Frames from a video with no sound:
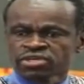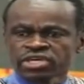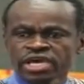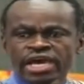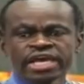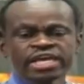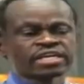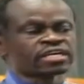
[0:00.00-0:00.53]

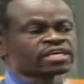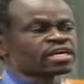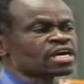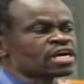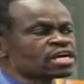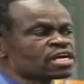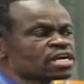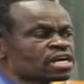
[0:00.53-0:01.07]
Here in
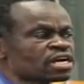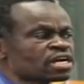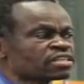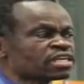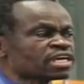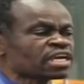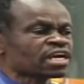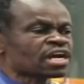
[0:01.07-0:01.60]

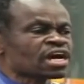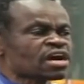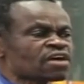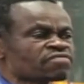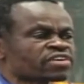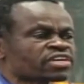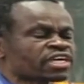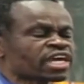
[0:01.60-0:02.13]
Ghana, they
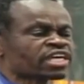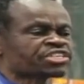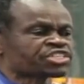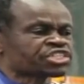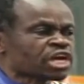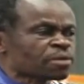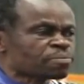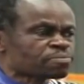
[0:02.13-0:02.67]
love
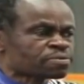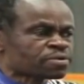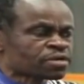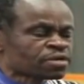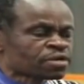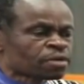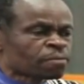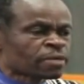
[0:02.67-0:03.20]
ketchup,
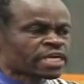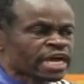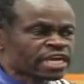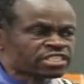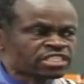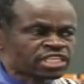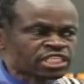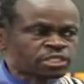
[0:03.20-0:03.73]
but
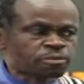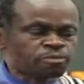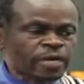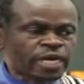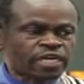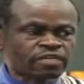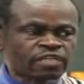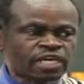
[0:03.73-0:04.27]
I
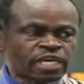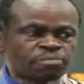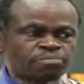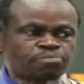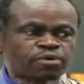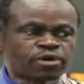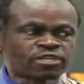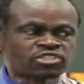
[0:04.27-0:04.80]
suspect they
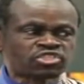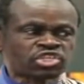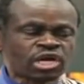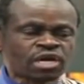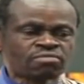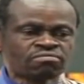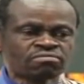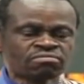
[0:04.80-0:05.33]
import
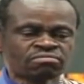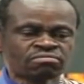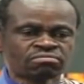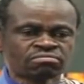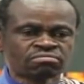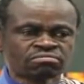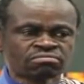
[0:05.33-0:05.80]
some.